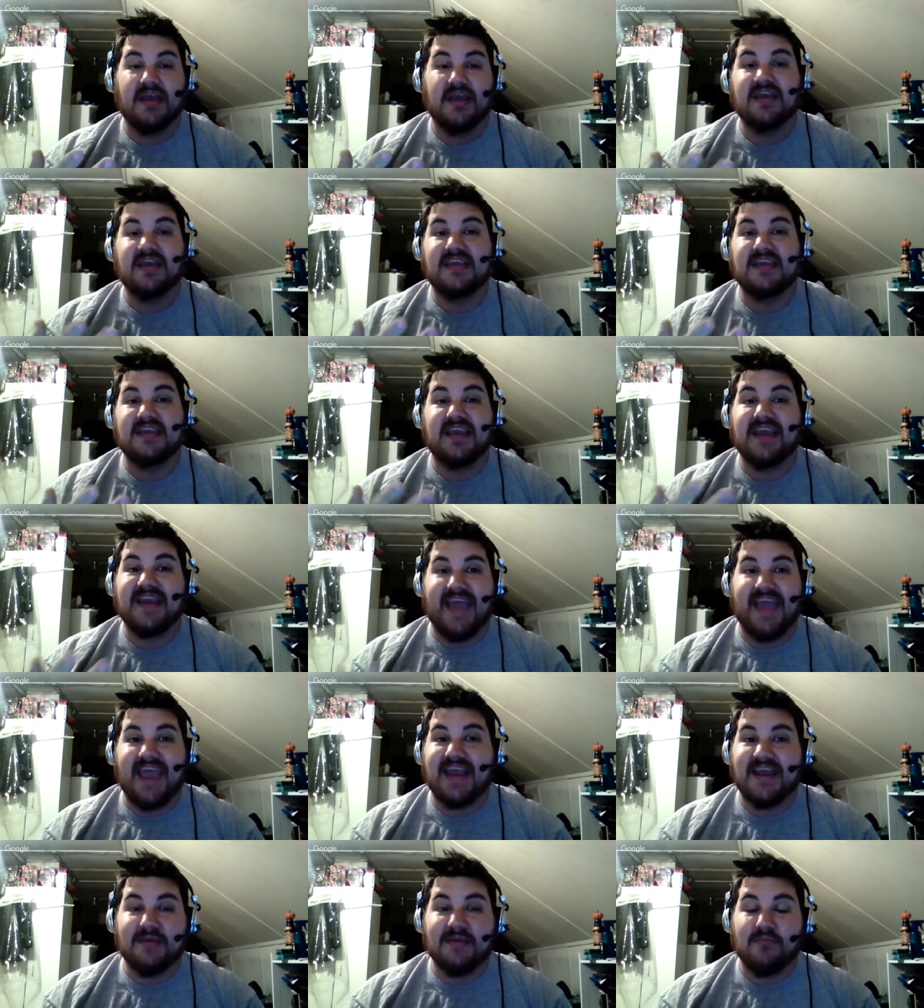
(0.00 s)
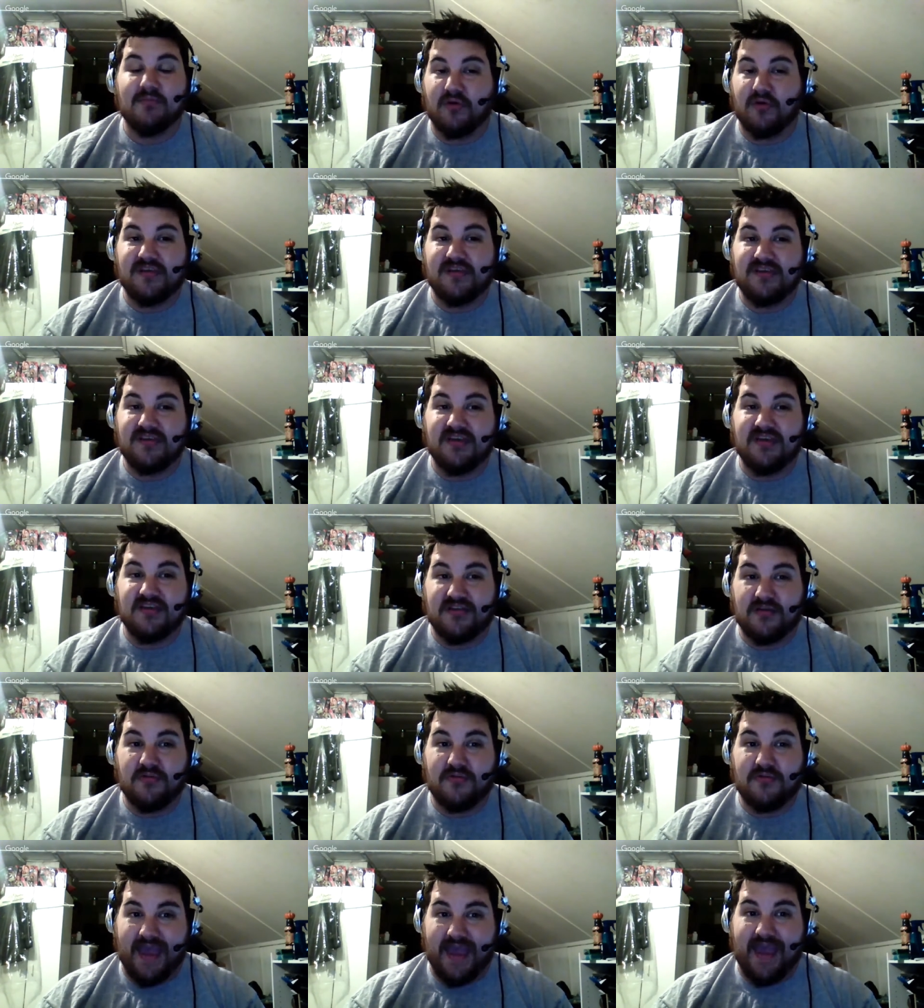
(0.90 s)
you'd hate it more than you
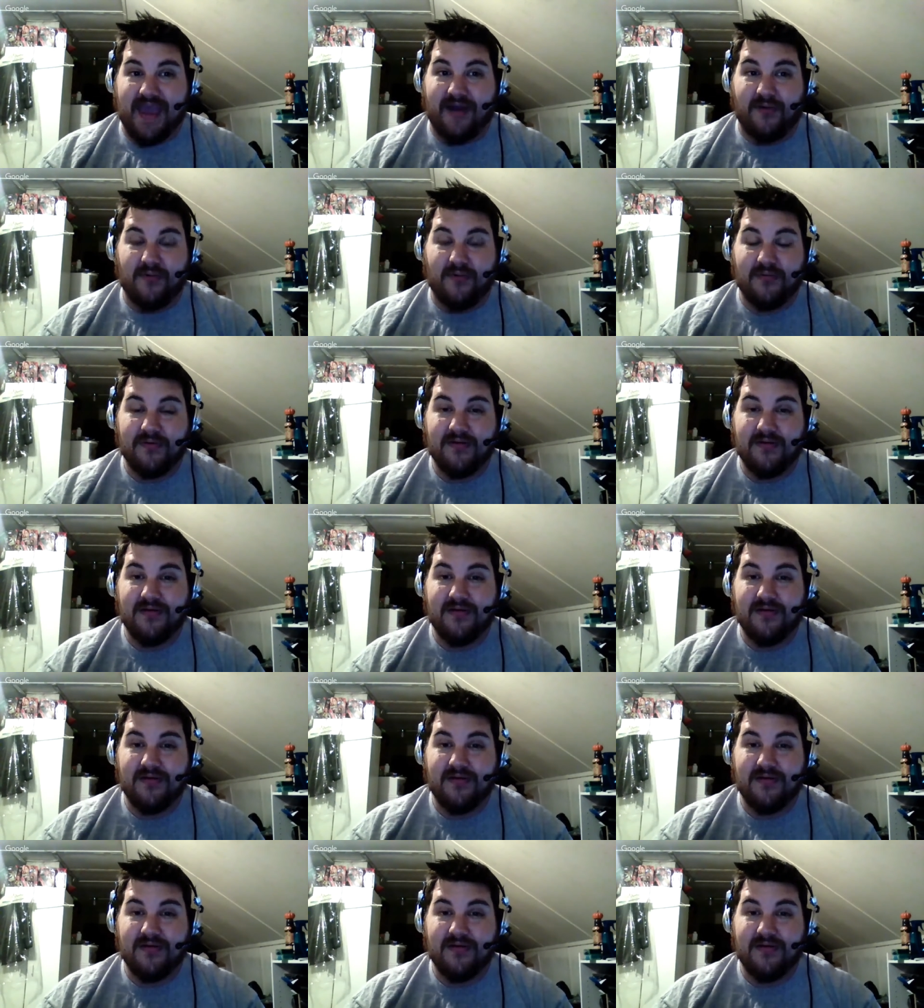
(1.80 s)
do now.